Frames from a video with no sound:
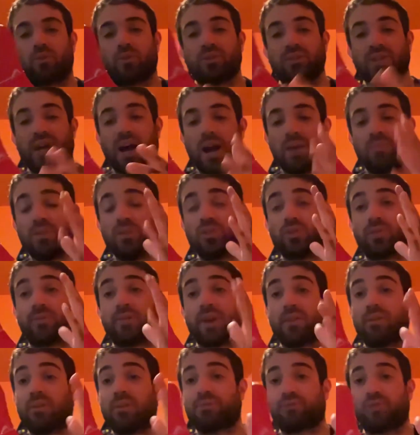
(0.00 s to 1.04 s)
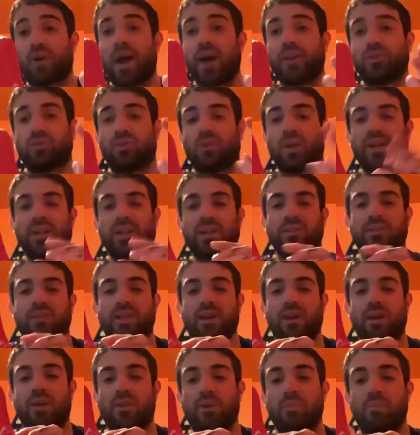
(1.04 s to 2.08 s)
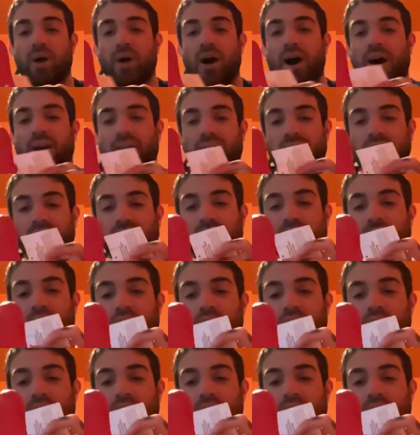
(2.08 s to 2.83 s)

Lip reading: time. These are very fragile, like it said on the box.